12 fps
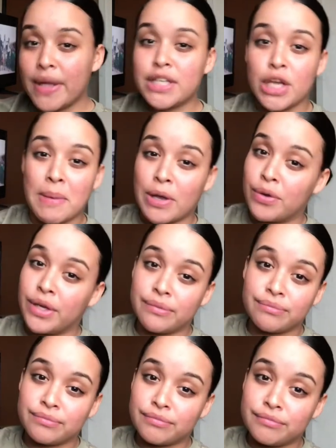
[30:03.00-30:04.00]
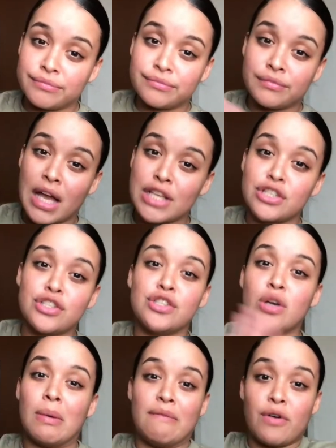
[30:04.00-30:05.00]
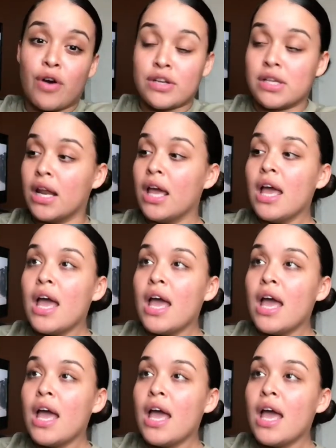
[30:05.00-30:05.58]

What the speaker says: not going to tell you my unit. I just know I'm for a person.